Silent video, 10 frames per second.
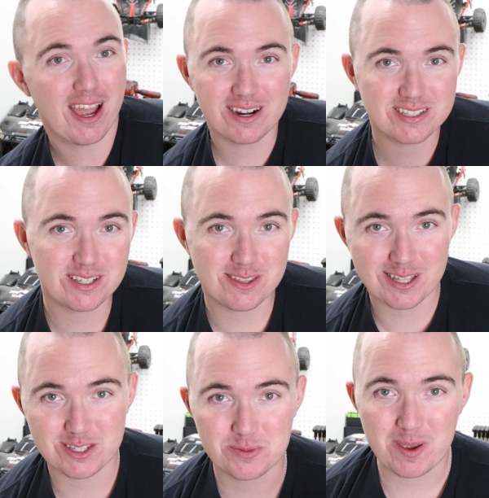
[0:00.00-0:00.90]
I honestly
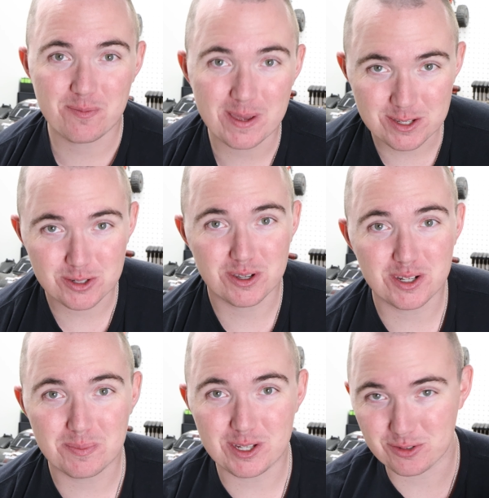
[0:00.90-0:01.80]
thought this may have been too good
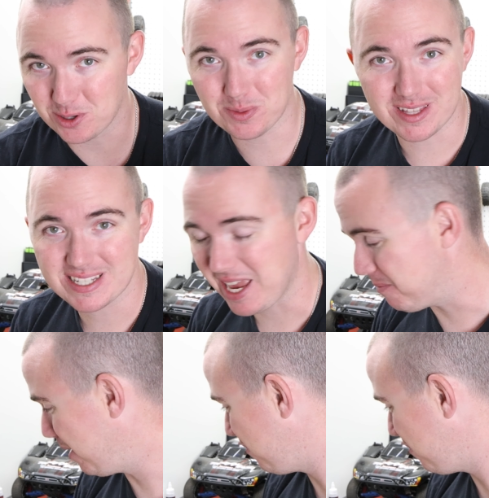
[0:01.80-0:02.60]
to be true when this came